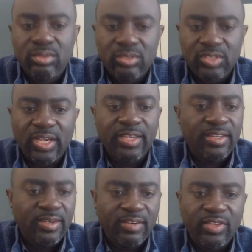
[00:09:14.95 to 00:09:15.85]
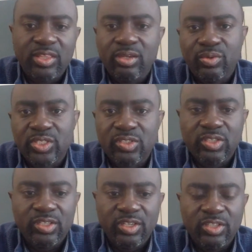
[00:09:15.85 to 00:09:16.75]
signed and everything, which is
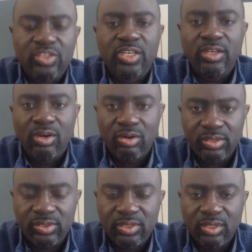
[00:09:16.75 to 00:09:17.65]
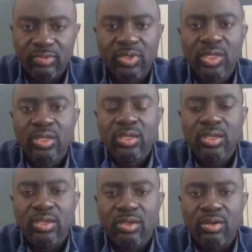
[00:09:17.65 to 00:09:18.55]
the indenture and all the stuff,
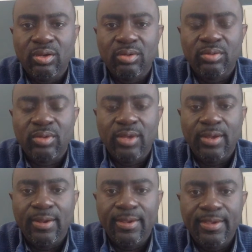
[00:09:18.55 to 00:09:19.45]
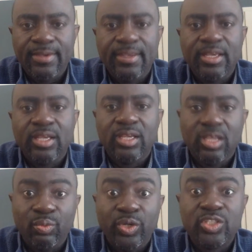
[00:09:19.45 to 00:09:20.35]
in there,
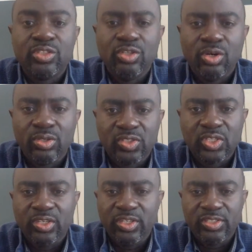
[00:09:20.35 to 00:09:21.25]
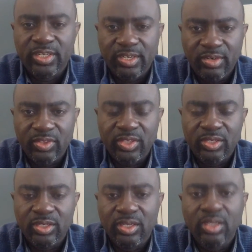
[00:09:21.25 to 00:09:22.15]
and which your signature and everything
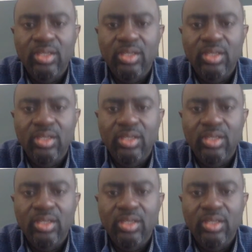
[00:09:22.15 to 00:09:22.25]
in there.